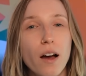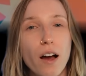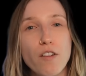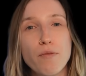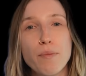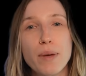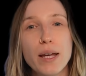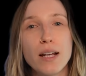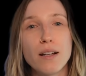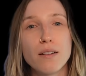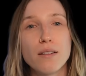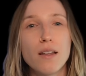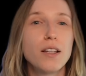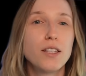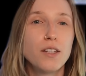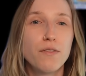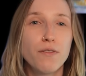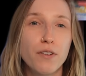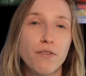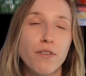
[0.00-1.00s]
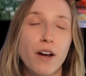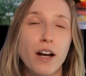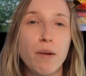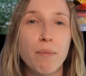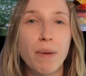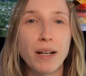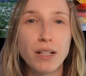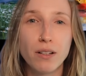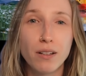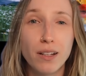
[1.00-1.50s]
I've made lots of
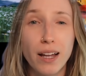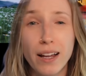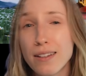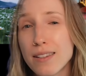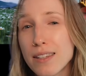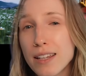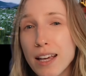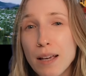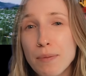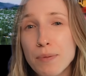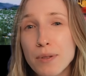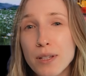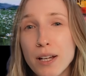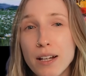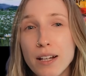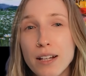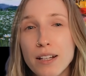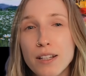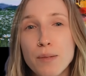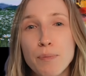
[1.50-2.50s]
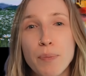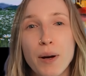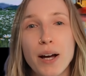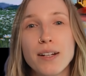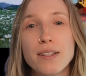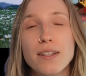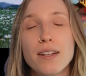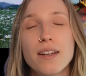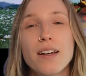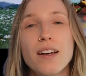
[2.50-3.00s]
environmental landscape studies,
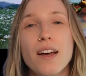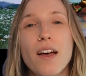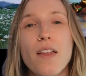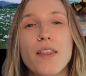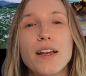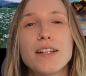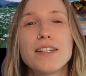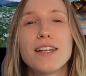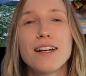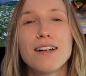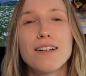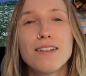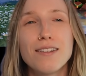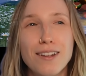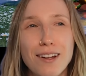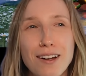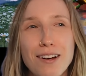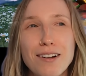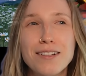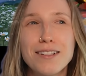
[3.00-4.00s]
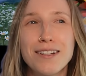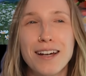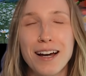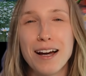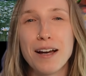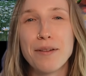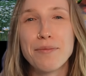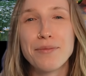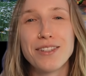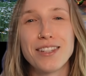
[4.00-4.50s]
but they take a long
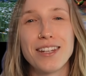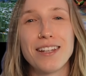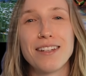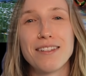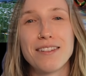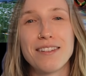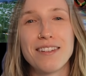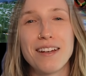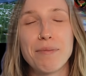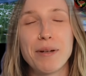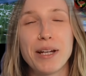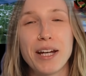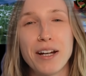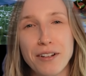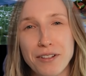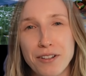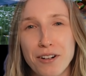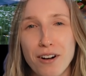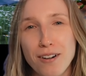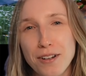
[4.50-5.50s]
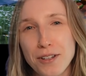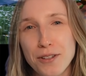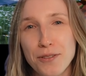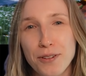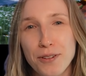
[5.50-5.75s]
time since I'm a character artist